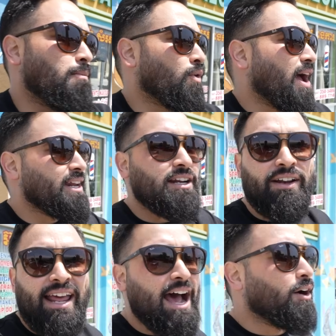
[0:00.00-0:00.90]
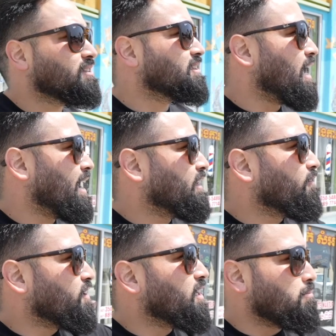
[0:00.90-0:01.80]
writing on the outside. The
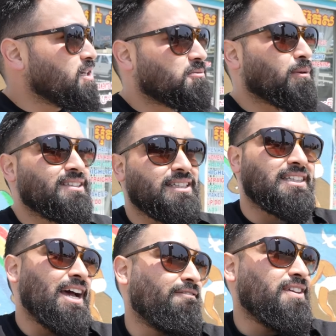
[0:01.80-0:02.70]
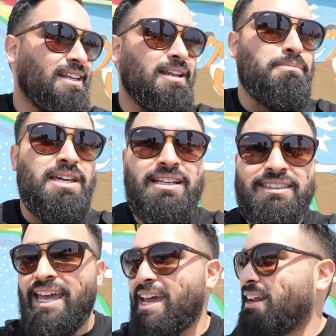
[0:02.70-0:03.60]
Vietnamese places got
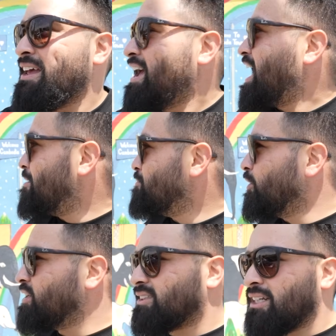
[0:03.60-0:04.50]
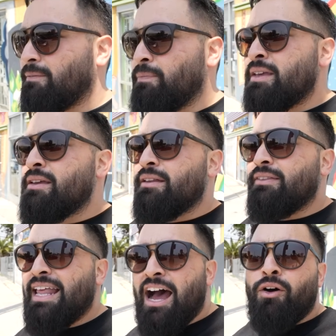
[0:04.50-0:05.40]
Vietnamese. And I'm noticing
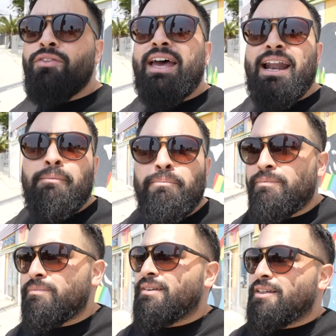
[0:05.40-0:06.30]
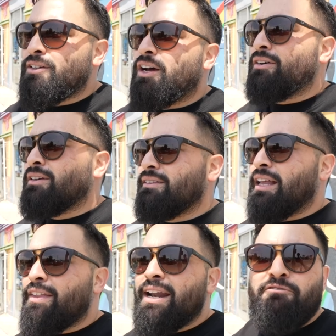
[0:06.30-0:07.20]
now that
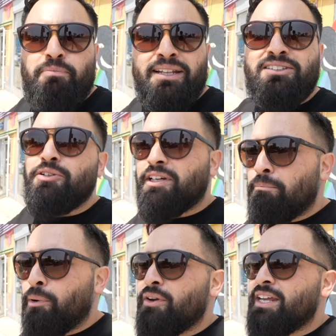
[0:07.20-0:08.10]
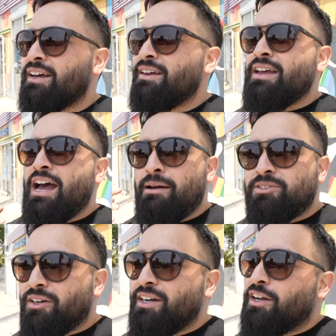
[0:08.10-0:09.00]
now that I've been to Cambodia, I'm
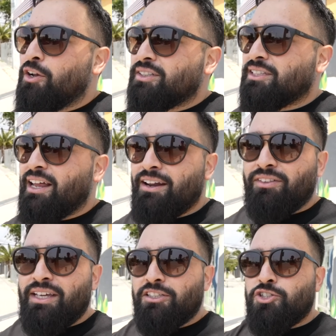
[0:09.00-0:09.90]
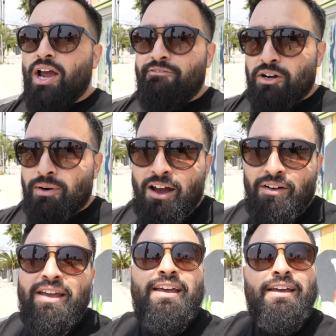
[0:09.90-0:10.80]
starting to notice a lot of things driving around